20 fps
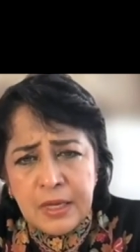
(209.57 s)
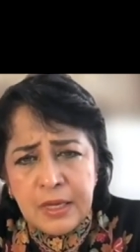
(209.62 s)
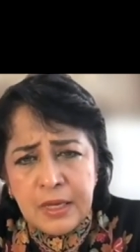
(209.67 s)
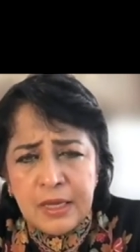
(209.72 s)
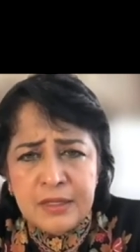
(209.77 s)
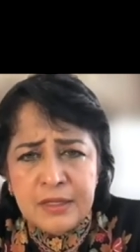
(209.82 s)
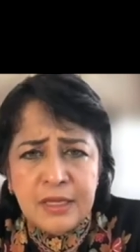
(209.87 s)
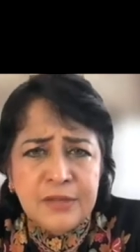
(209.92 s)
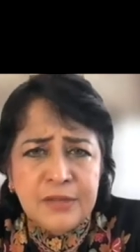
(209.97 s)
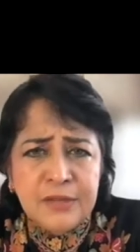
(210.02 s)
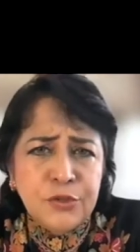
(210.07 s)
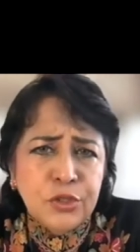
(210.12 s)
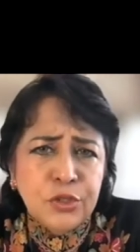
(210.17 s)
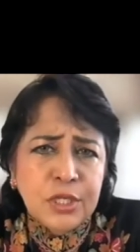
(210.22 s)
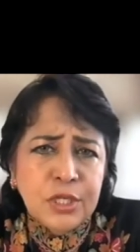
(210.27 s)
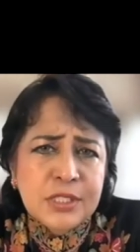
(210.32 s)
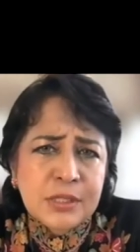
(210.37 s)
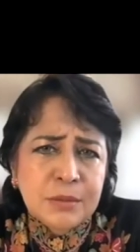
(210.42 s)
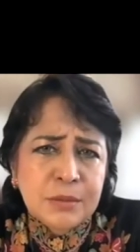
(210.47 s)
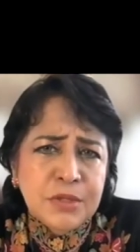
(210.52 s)
And now if you look
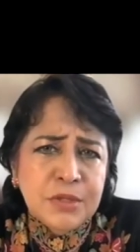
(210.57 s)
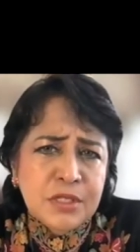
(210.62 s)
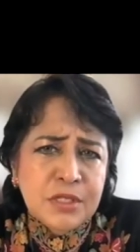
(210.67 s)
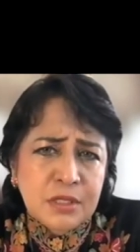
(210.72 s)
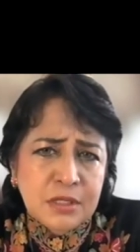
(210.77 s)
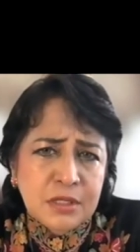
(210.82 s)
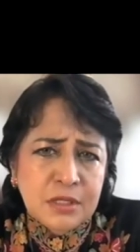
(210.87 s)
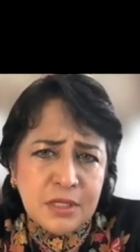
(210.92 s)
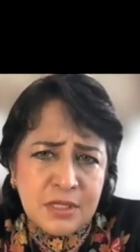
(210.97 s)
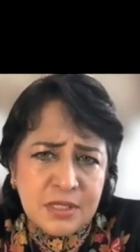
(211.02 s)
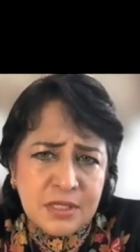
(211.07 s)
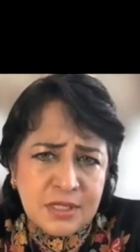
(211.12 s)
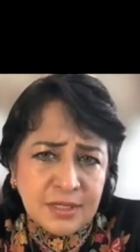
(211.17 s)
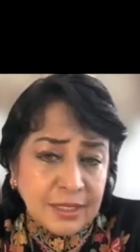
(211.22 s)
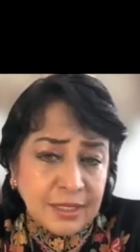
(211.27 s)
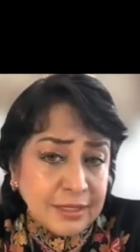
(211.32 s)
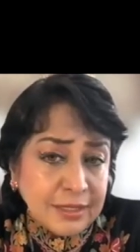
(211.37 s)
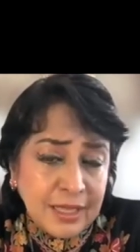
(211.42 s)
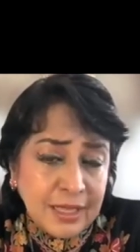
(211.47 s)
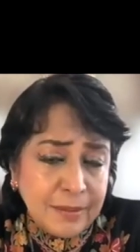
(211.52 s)
at some of the statistics
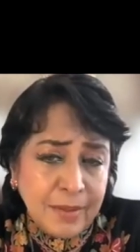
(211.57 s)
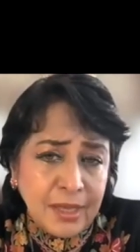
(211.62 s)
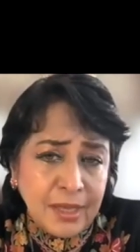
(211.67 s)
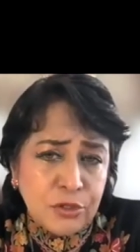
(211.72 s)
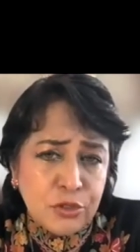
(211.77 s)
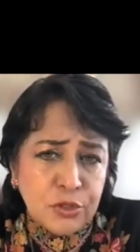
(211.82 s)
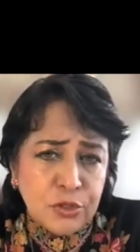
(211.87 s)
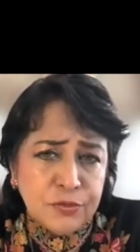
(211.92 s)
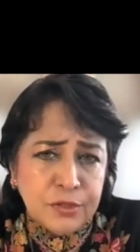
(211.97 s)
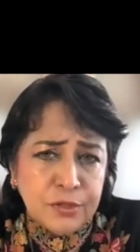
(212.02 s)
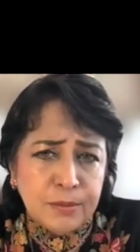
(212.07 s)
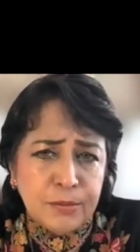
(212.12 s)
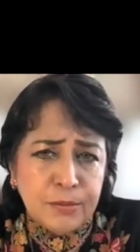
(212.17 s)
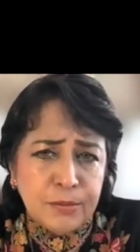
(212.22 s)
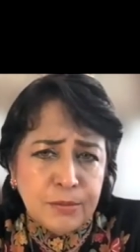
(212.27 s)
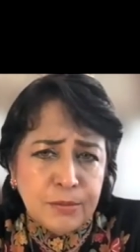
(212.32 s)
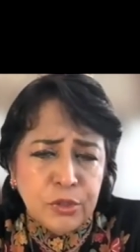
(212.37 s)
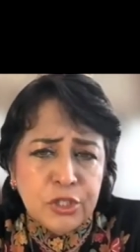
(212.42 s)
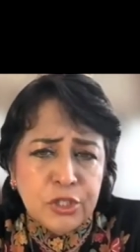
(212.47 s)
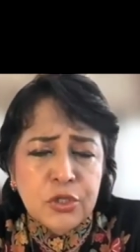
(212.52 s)
that came out of
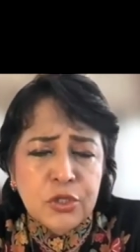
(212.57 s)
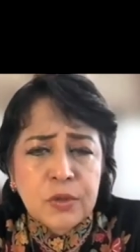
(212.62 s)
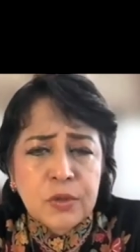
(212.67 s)
WHO,